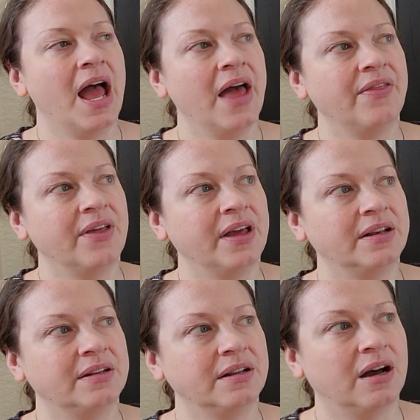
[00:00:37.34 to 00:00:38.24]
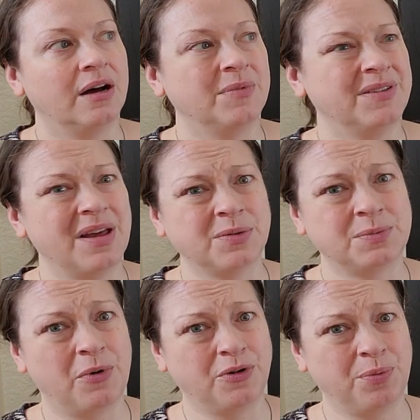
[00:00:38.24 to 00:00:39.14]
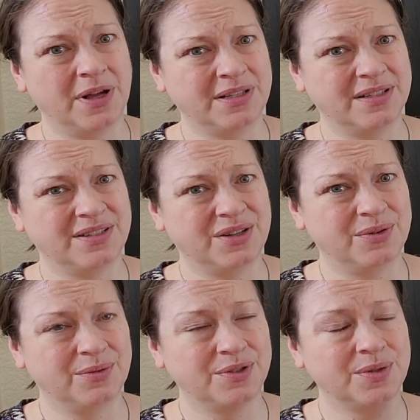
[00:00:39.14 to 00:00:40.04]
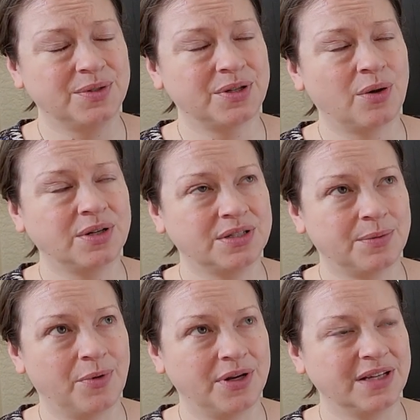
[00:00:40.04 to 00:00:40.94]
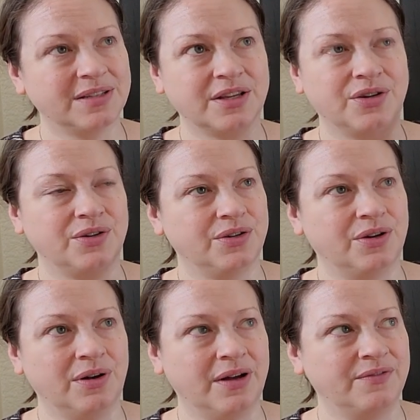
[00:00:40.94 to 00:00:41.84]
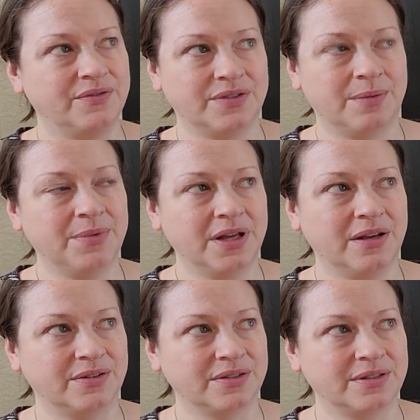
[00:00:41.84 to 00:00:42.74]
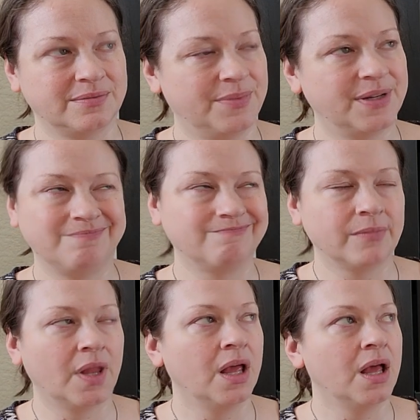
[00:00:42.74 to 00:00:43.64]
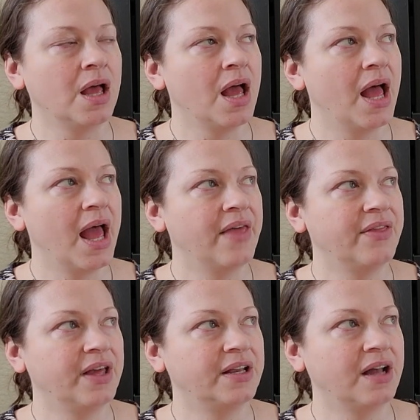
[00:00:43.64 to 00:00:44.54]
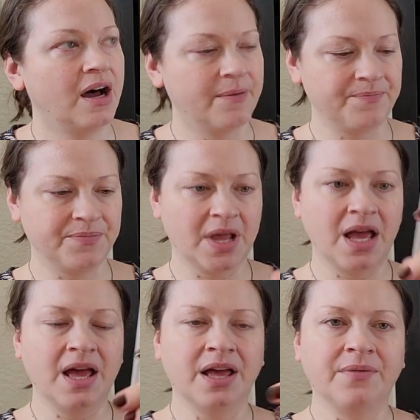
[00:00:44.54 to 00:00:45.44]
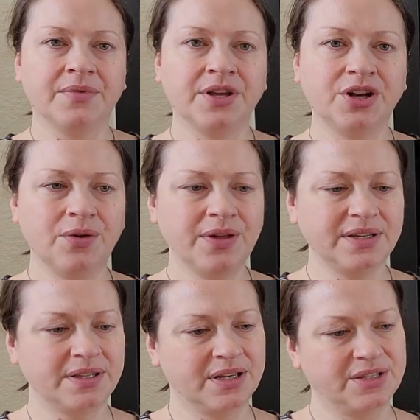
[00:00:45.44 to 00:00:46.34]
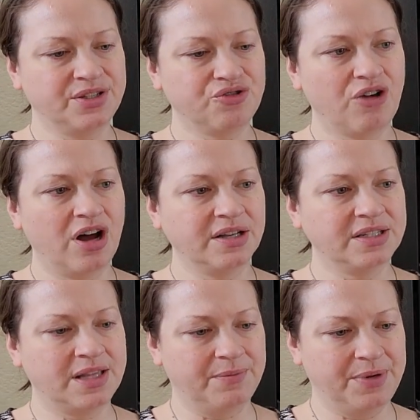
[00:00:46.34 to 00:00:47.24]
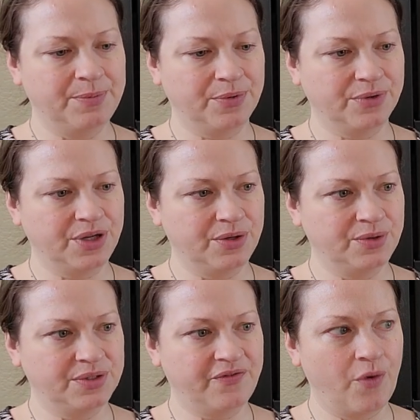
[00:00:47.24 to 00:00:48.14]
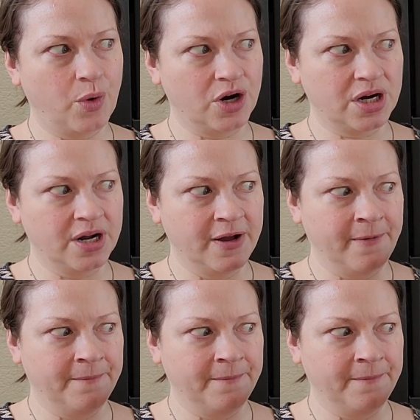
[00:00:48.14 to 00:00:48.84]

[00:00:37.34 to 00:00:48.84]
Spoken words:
And then, and that was both places too, which is so disappointing. It's like you don't have something else, but and then, you know, the straws that people use for